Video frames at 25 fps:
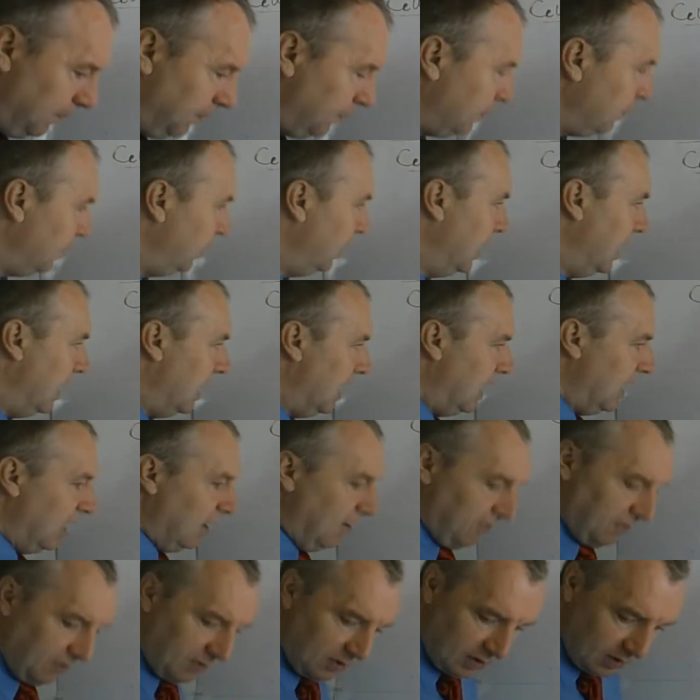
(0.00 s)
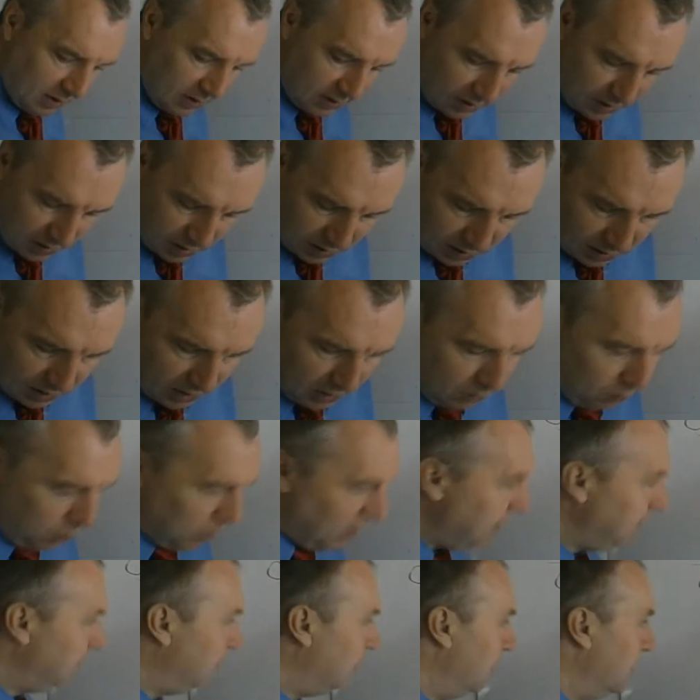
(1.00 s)
we have a
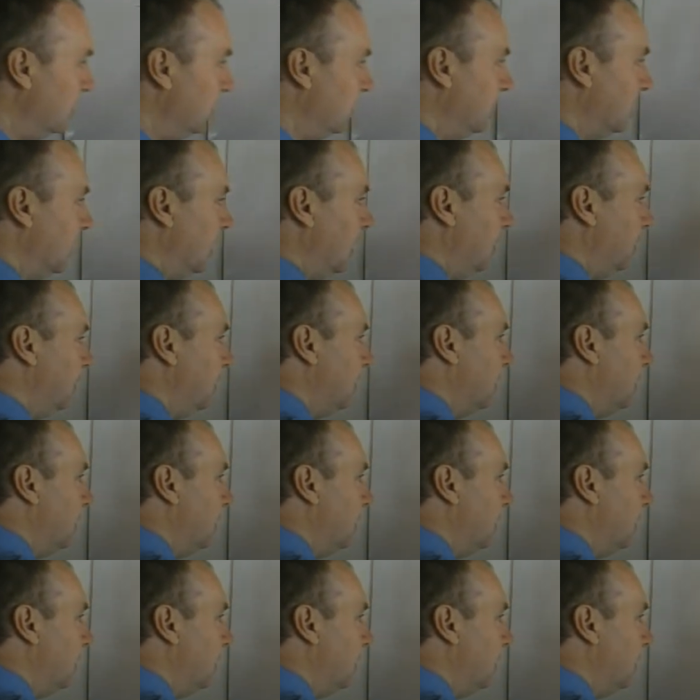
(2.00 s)
white blood cell,